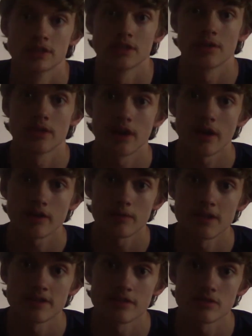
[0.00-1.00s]
So the doctor,
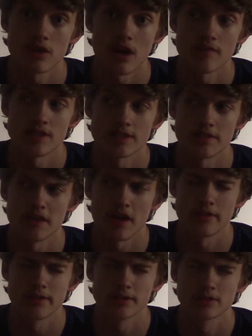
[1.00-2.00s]
Mrs. Travis, and the
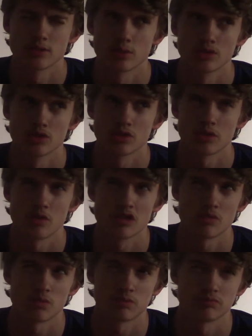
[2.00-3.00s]
other soldier who
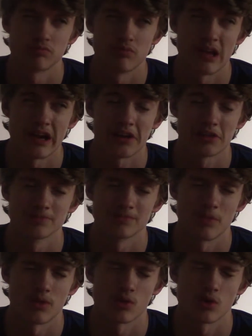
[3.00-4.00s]
was there
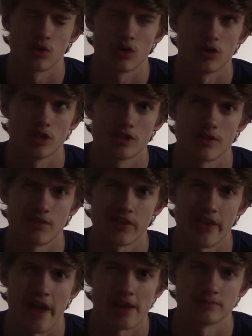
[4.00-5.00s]
with Colonel and stuff like
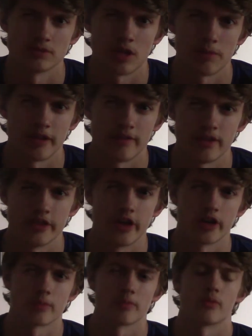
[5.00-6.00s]
that, not believing the
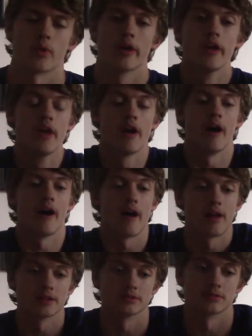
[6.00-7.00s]
doctor before,
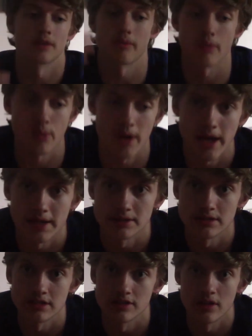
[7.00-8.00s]
create
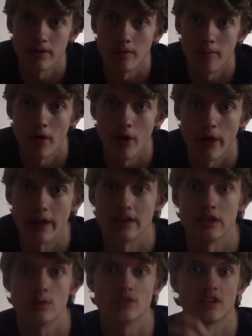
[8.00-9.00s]
the silver ball
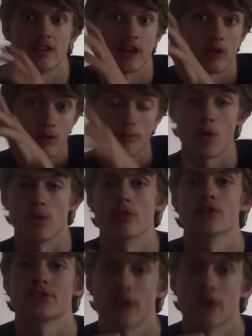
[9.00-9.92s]
and use it like a remote. They're just